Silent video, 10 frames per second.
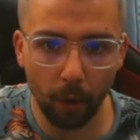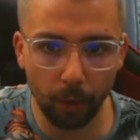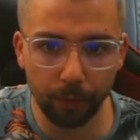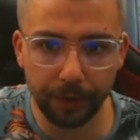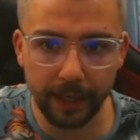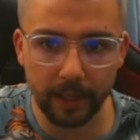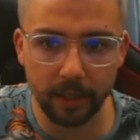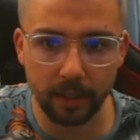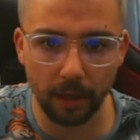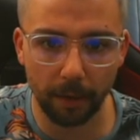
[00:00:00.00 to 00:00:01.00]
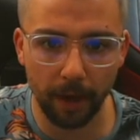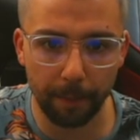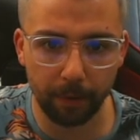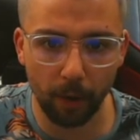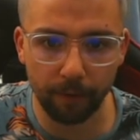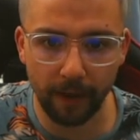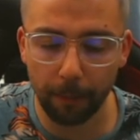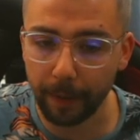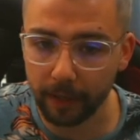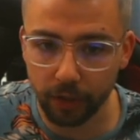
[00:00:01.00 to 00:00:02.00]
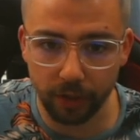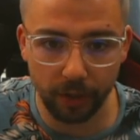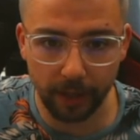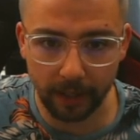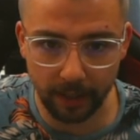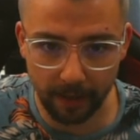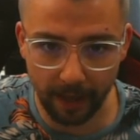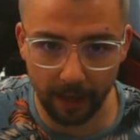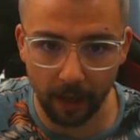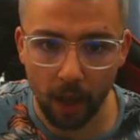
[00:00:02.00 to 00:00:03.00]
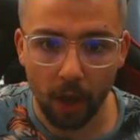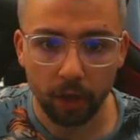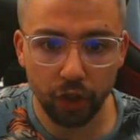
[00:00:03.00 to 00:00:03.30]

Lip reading: All these profile pictures and things like that